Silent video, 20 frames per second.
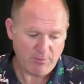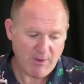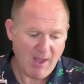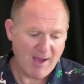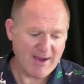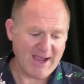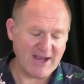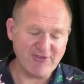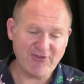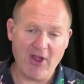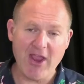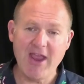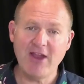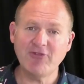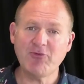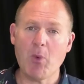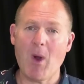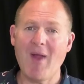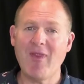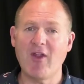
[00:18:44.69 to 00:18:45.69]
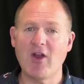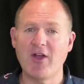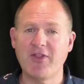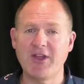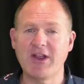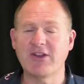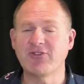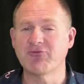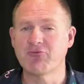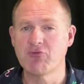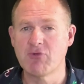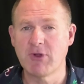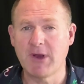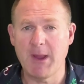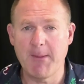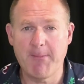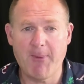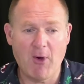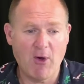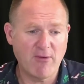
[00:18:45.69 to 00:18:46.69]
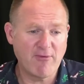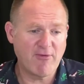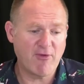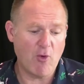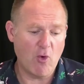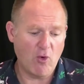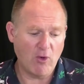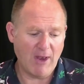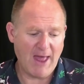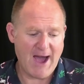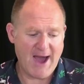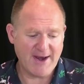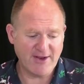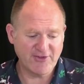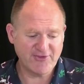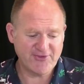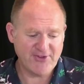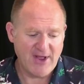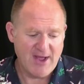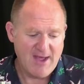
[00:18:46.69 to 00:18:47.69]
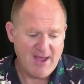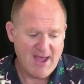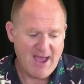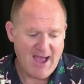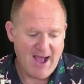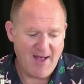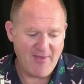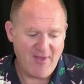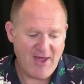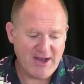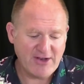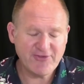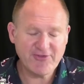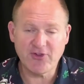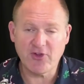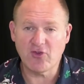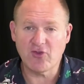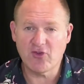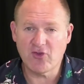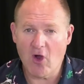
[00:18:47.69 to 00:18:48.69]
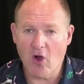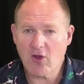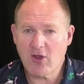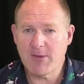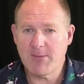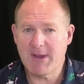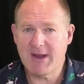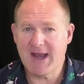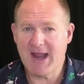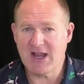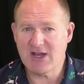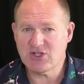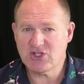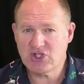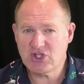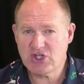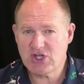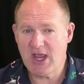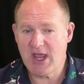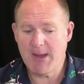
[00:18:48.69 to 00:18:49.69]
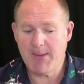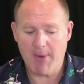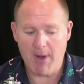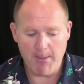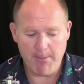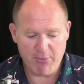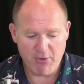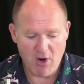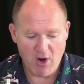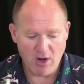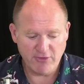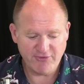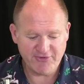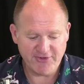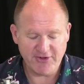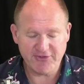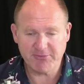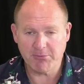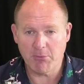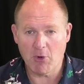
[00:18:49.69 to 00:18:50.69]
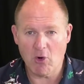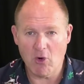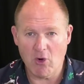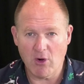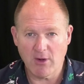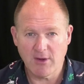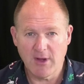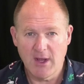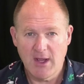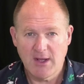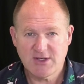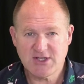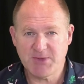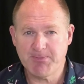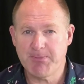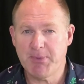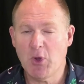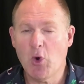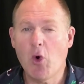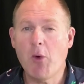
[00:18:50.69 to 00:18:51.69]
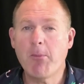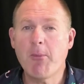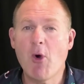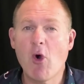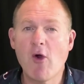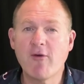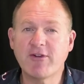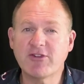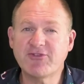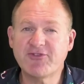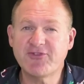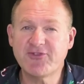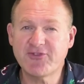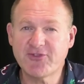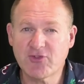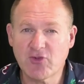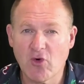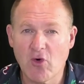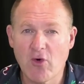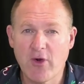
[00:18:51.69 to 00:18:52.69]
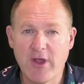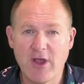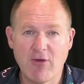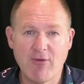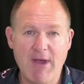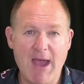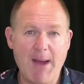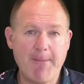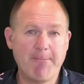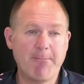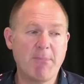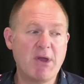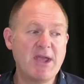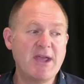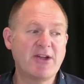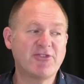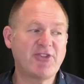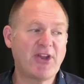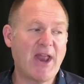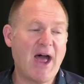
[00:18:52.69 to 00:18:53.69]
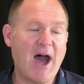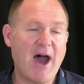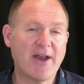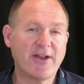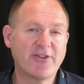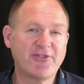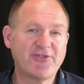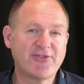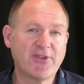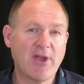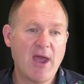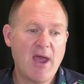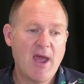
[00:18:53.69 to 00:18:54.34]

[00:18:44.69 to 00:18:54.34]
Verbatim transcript: Okay, so here's one that I think is really important for all artists, and that is to document and share my process more, to build more of a story around me as an artist,